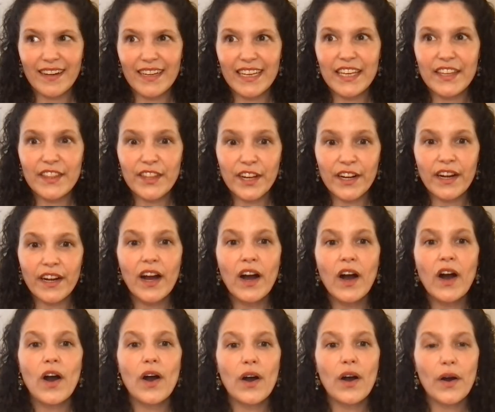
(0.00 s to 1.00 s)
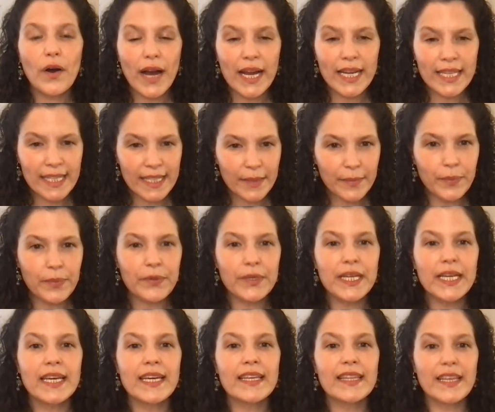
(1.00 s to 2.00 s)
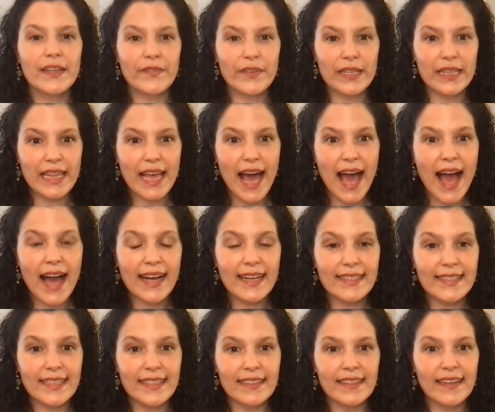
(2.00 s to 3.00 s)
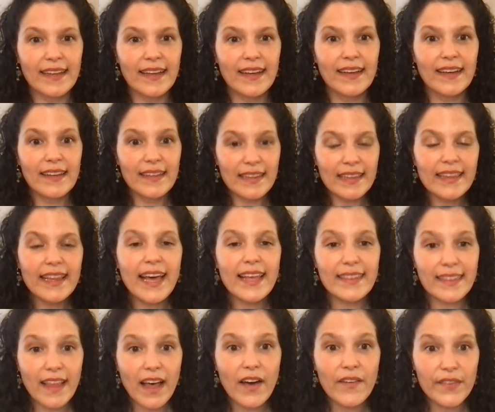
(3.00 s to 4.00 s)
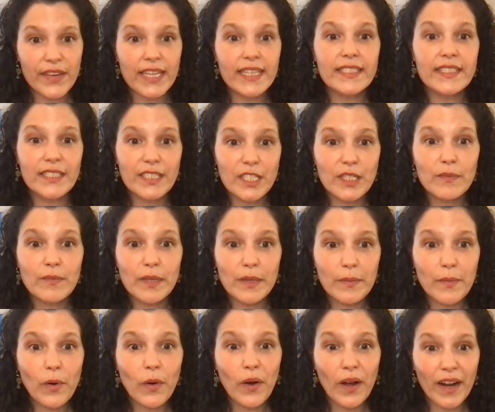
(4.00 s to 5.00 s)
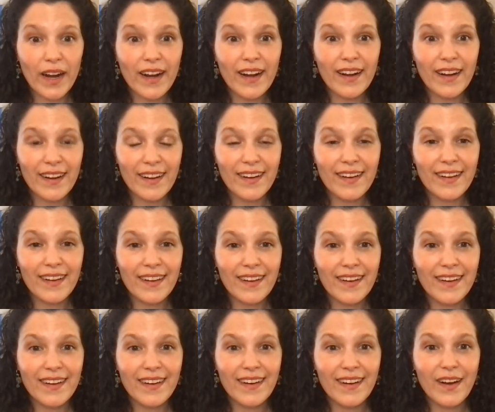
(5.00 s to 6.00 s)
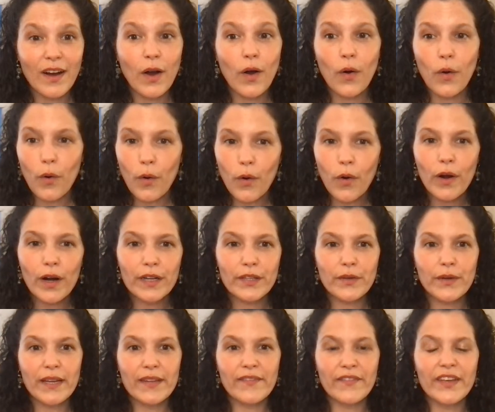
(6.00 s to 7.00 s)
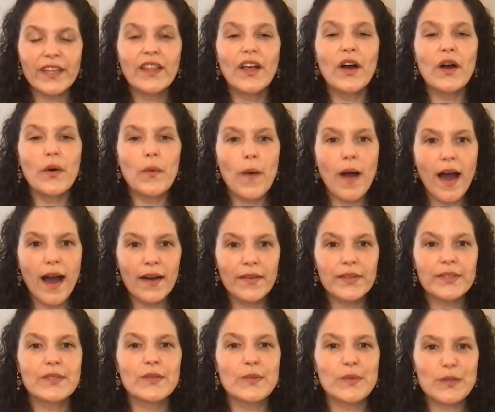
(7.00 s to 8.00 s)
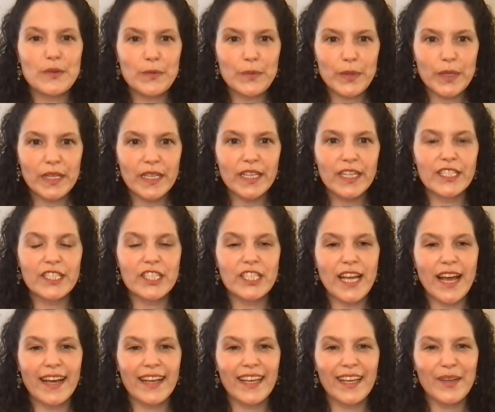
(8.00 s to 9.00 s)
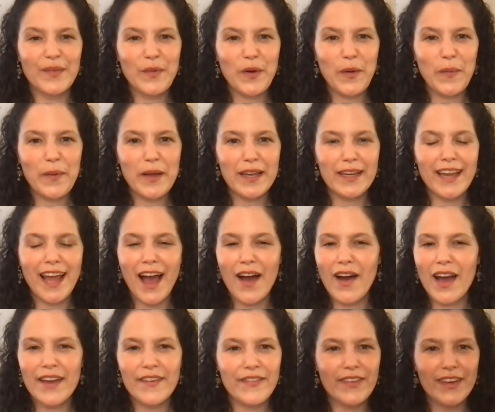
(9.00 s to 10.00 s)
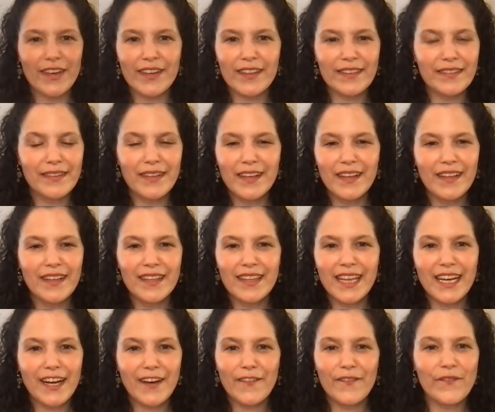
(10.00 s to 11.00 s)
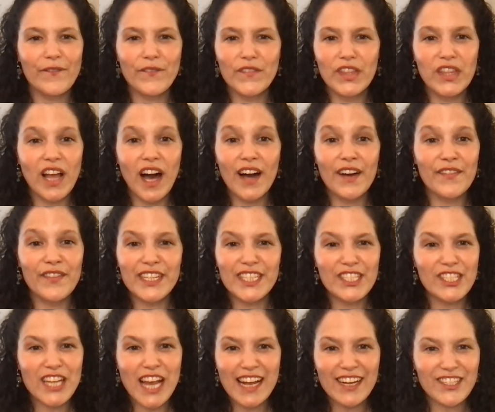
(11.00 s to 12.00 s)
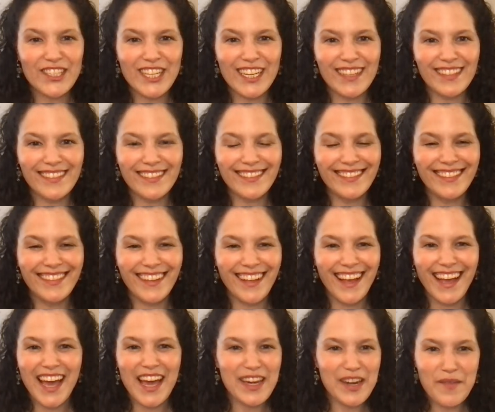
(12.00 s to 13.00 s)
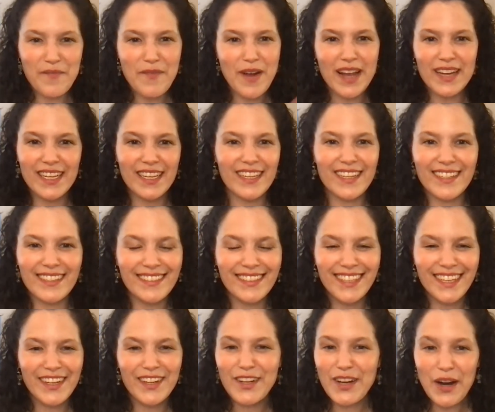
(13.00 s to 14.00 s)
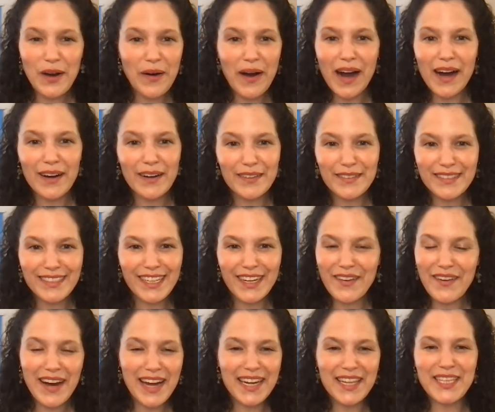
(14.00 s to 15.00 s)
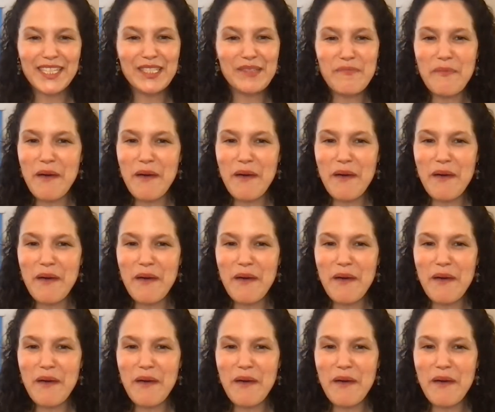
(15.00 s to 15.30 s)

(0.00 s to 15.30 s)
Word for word: Either, oh, I need to breathe and relax and let love into me more. Or you can feel, wow, this was a really good check in moment. Now I feel like a love injection and I'm ready to go out, go out of this